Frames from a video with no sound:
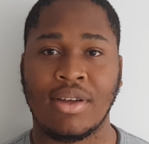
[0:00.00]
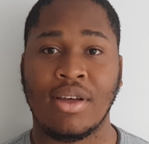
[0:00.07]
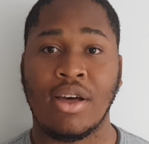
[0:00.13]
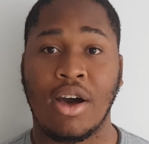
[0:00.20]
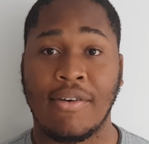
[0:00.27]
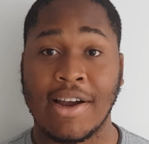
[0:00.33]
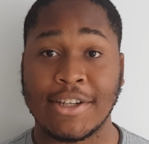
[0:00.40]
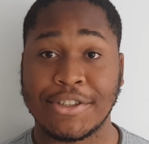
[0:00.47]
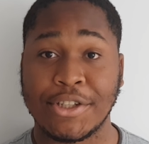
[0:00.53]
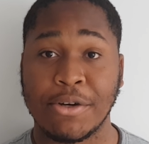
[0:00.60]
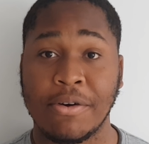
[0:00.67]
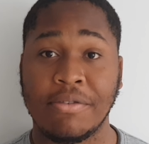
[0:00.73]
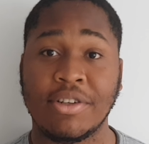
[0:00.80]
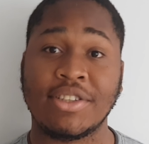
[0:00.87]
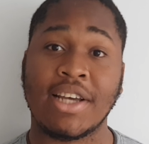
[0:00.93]
Alright, so
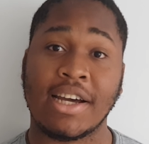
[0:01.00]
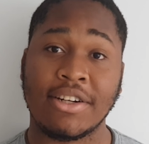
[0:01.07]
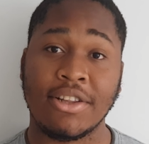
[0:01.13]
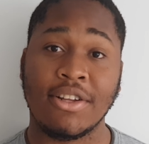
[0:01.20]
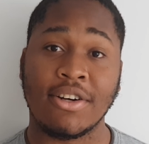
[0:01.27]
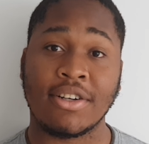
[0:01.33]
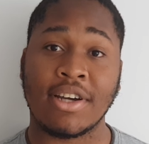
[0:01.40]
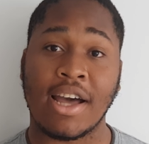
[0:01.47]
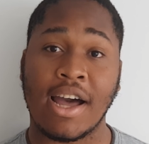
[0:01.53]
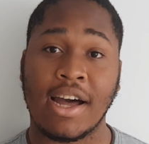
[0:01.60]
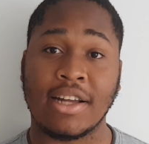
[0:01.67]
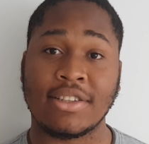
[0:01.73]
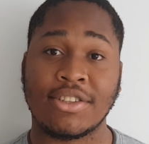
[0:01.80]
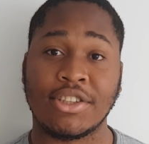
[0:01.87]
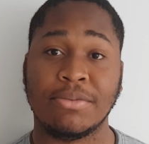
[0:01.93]
we've just had a look
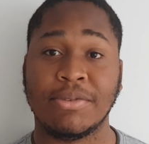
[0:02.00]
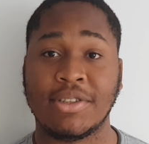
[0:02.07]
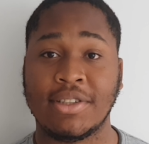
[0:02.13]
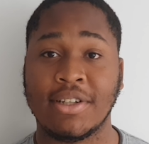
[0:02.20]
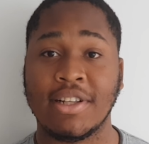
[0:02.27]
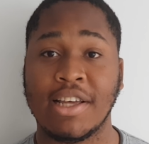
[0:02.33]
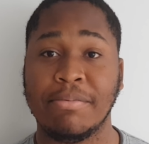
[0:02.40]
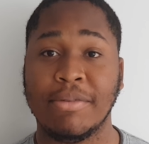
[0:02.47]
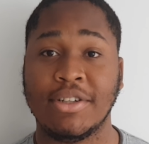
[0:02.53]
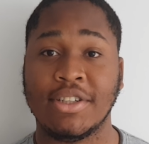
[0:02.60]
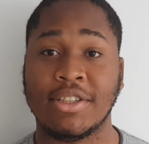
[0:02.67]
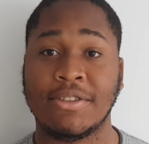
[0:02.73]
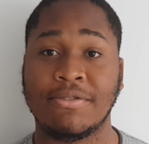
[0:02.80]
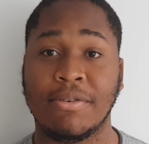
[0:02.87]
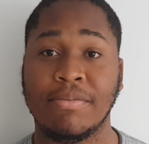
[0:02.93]
at some still
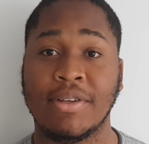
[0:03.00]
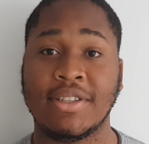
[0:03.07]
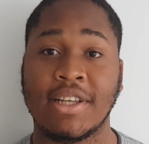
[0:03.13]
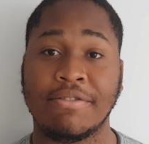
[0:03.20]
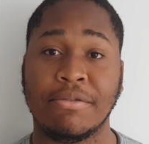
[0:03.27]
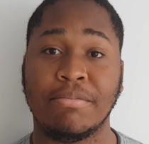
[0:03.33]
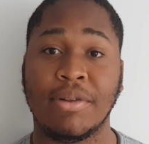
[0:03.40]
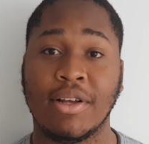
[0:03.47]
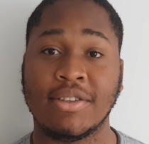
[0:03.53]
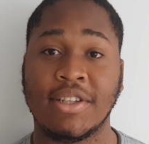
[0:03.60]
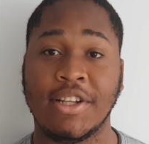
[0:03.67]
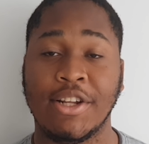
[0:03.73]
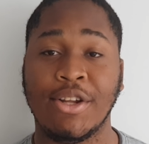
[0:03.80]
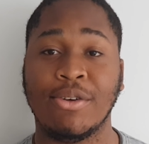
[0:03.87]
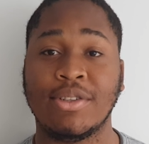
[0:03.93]
images from the 7 Plus
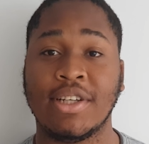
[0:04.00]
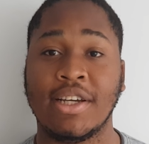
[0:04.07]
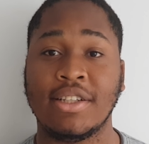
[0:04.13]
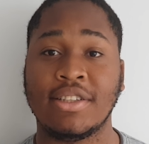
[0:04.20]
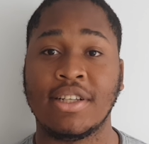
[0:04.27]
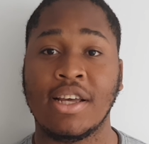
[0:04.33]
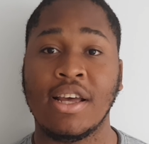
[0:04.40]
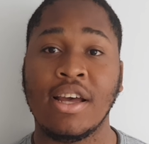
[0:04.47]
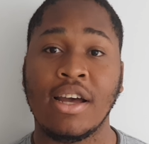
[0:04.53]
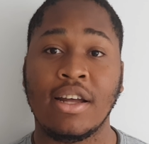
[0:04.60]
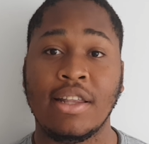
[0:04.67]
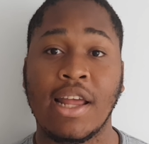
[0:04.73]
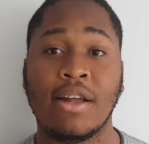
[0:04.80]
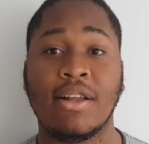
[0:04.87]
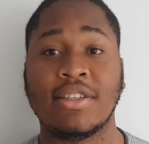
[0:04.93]
and the Note 8.
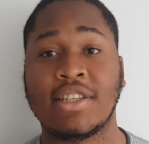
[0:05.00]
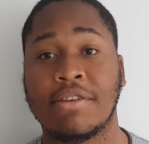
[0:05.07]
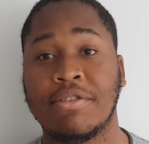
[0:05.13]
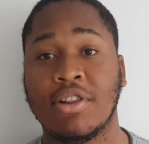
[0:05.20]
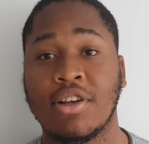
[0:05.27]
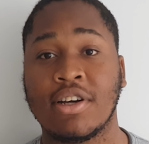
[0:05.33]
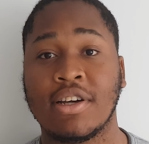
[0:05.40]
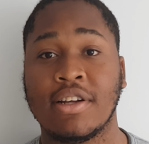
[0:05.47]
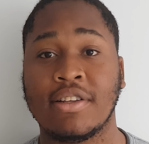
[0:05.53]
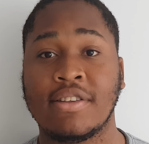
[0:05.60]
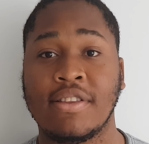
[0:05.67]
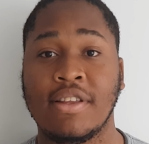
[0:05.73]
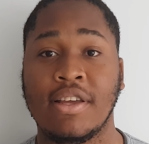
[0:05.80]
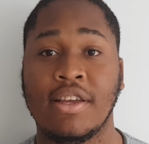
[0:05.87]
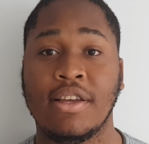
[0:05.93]
Now let's have a look at
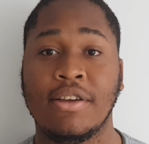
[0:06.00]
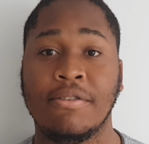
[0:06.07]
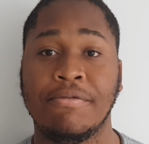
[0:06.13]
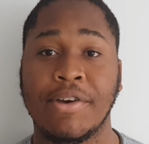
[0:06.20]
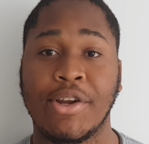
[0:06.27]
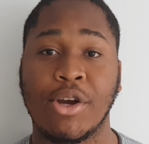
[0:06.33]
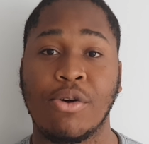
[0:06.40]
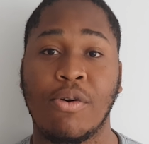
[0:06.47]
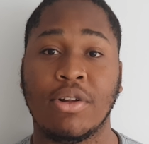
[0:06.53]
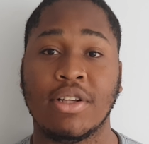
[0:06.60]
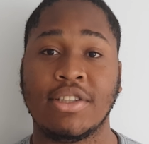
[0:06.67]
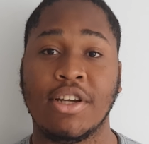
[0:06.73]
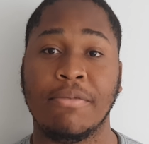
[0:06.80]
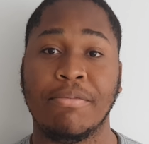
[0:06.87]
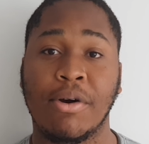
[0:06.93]
the video
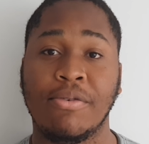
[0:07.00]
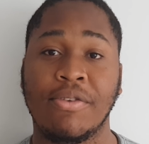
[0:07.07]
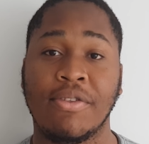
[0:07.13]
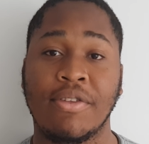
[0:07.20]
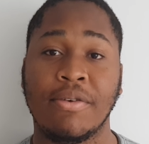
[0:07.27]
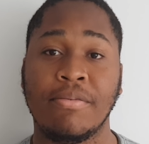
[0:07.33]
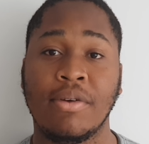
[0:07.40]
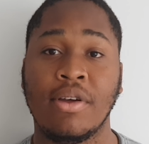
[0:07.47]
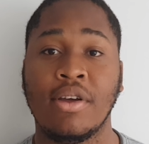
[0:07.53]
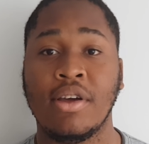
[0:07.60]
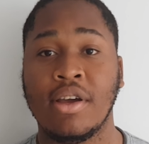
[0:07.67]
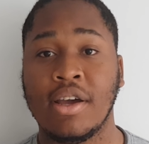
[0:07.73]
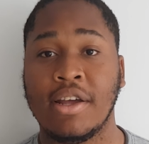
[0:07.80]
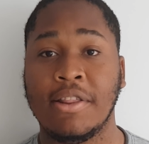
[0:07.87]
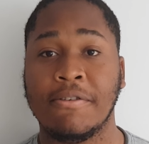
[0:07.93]
quality on both of them.
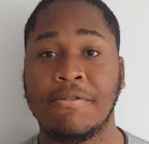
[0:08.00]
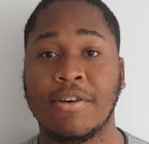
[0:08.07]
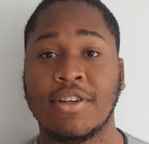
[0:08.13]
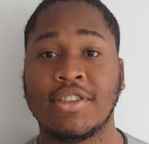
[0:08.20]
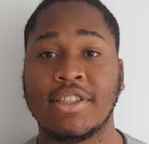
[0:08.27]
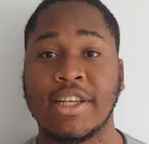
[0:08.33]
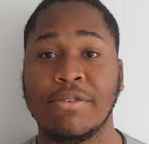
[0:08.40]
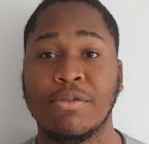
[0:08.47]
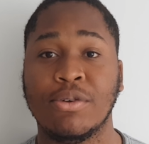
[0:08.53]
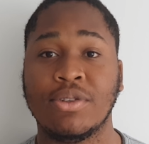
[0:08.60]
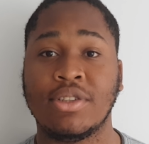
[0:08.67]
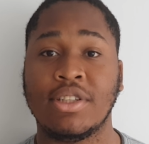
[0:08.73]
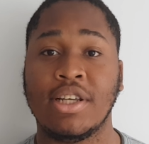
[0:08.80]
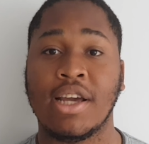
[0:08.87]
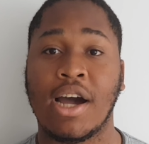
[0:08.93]
In the first scene, we'll
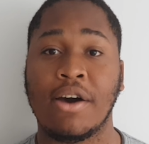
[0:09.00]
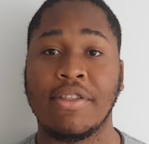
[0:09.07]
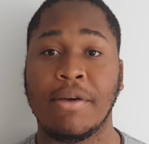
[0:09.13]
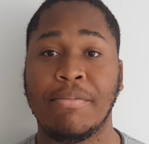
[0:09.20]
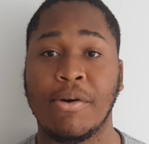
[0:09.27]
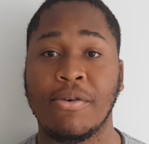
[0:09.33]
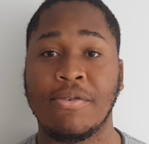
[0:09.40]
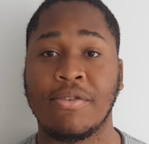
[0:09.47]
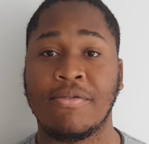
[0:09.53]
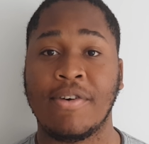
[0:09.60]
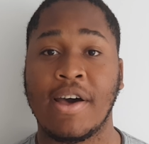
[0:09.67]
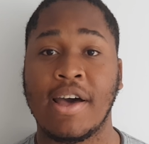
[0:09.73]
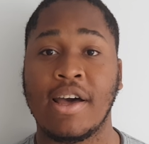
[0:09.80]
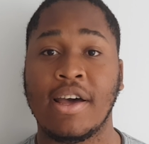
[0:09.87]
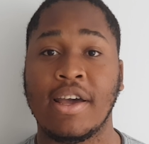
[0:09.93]
see how they both
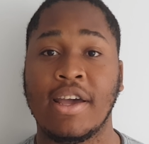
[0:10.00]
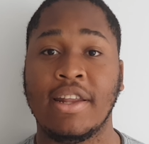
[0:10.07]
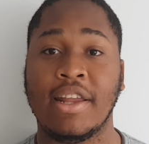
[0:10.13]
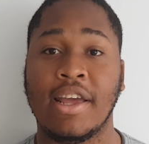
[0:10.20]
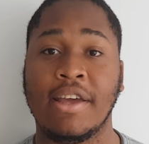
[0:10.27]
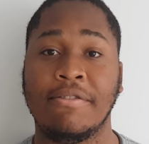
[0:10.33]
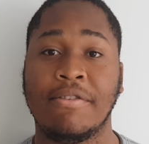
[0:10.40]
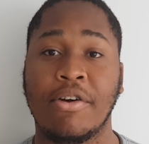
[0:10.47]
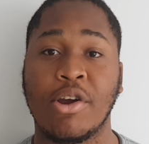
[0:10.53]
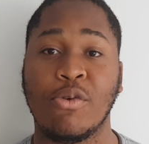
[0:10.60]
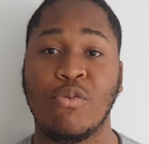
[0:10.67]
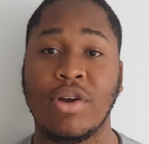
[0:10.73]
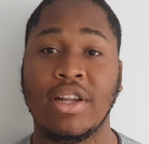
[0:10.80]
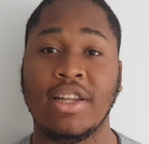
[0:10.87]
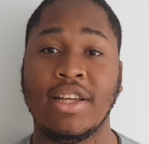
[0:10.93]
fare in a very
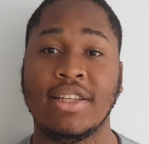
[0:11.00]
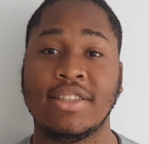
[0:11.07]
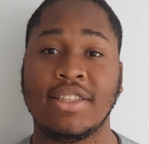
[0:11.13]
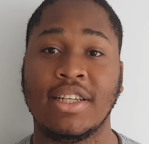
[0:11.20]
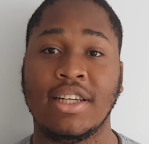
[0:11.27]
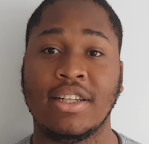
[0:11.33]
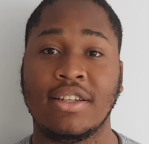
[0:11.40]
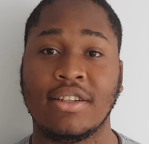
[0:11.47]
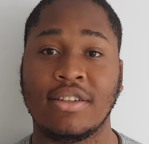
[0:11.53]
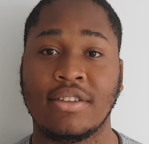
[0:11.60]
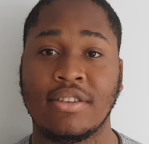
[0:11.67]
windy scene.